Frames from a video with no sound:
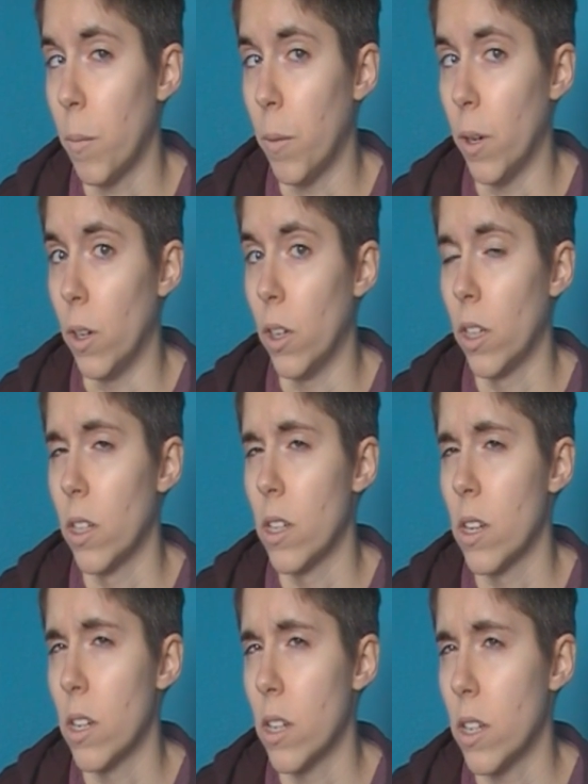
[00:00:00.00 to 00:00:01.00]
but
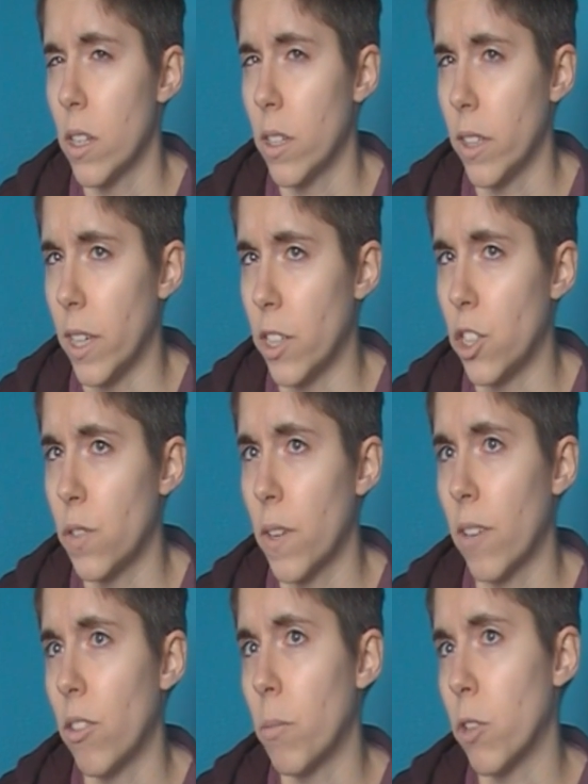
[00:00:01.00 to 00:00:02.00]
yeah, she's
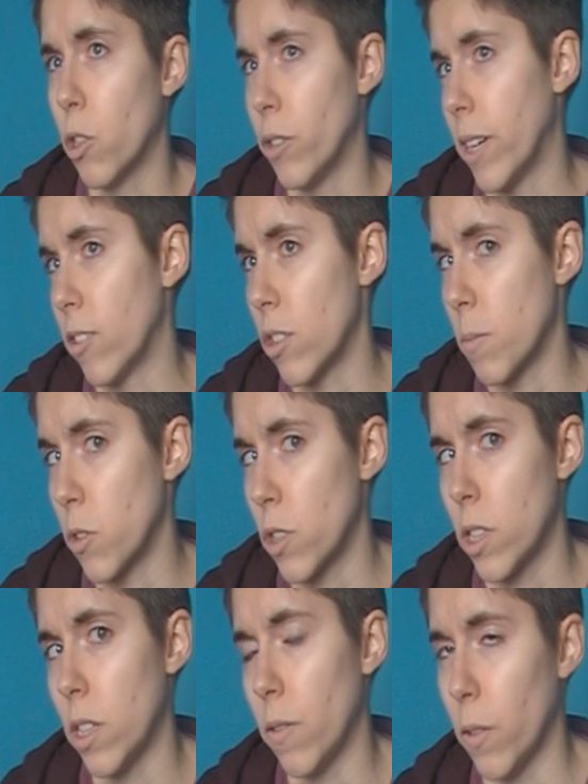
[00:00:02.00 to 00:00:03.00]
found the pronouns the most
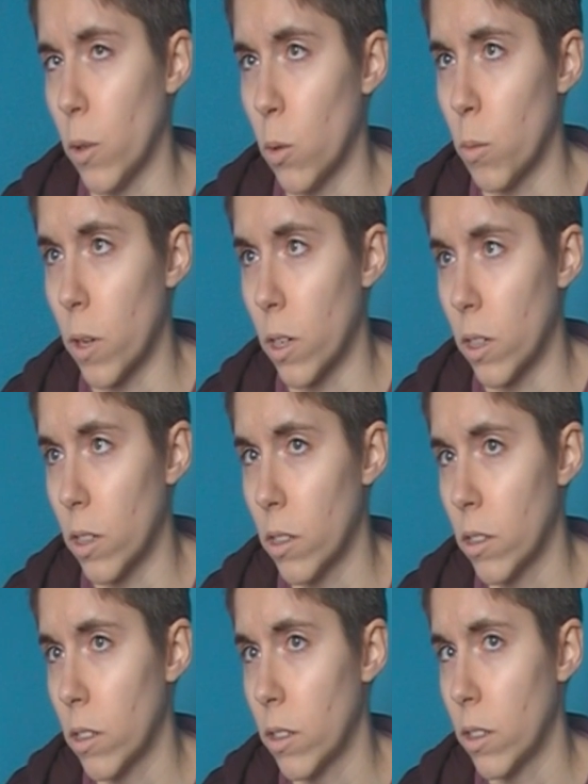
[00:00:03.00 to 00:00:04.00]
difficult part,
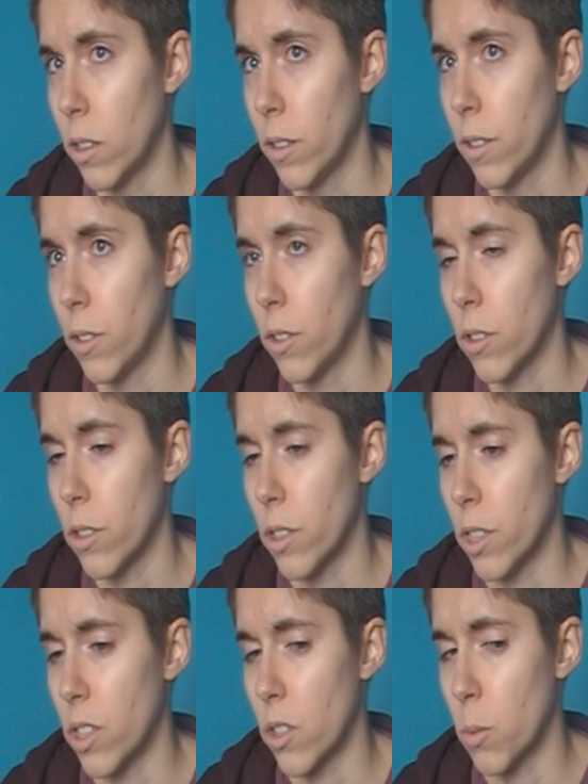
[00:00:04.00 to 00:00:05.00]

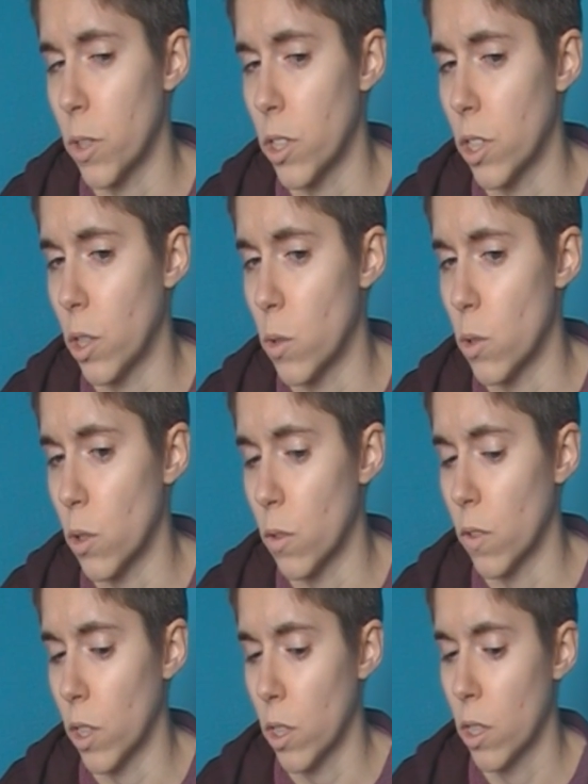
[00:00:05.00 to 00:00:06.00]
is switching those
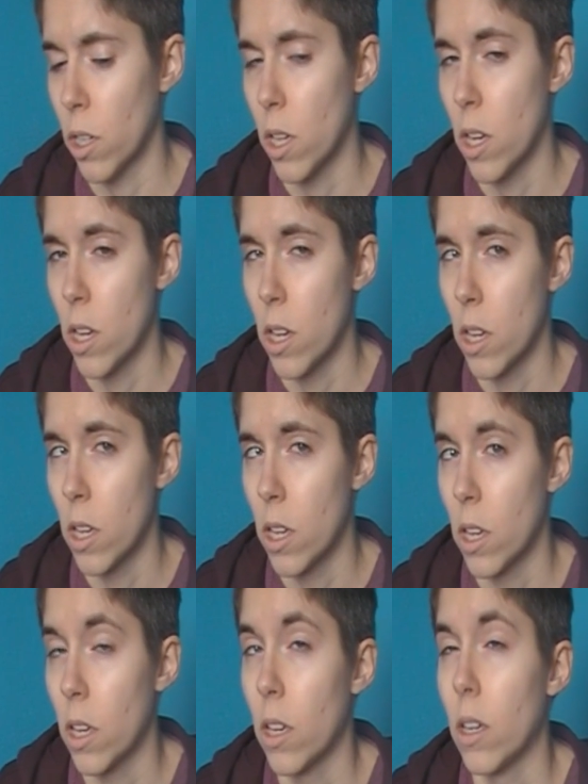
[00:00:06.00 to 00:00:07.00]
over.
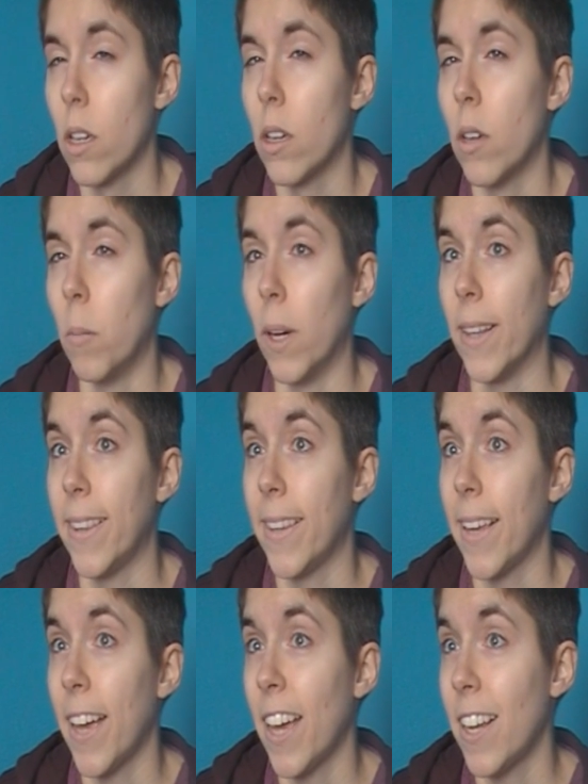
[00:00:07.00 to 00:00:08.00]
My
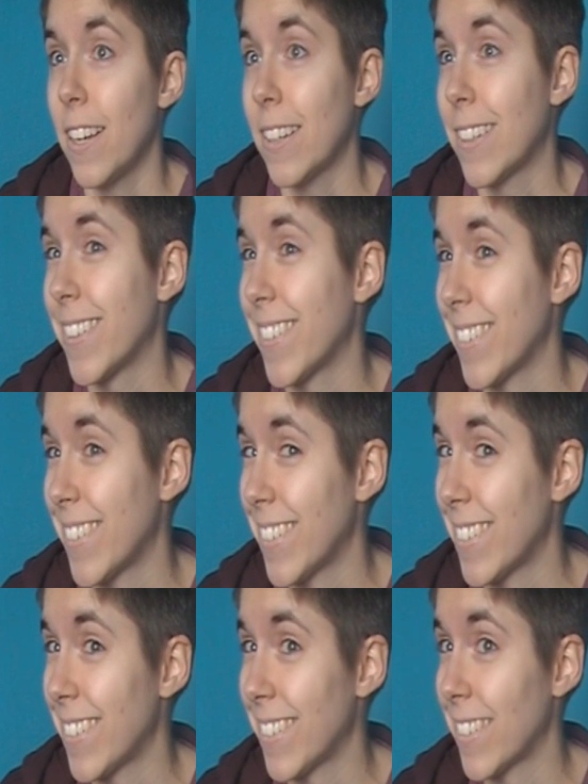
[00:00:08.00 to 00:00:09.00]
dad,
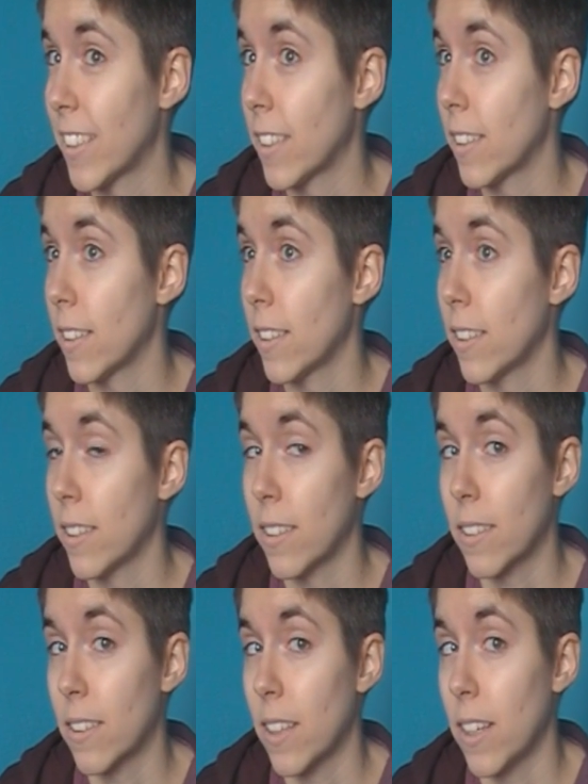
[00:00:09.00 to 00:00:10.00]

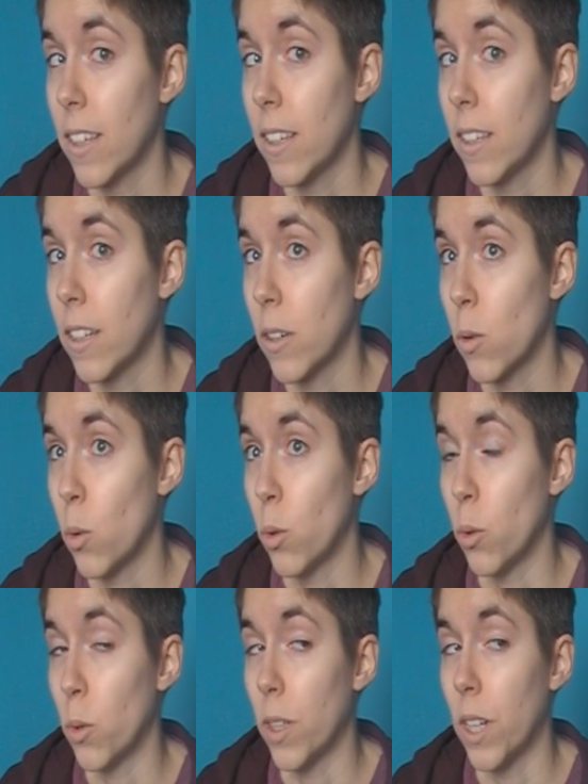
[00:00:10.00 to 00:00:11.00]
that's the
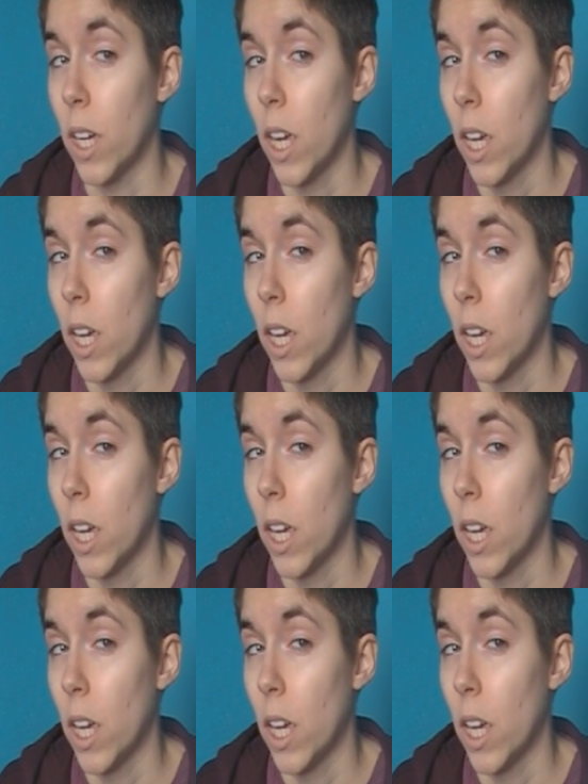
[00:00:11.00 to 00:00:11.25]
awkward one.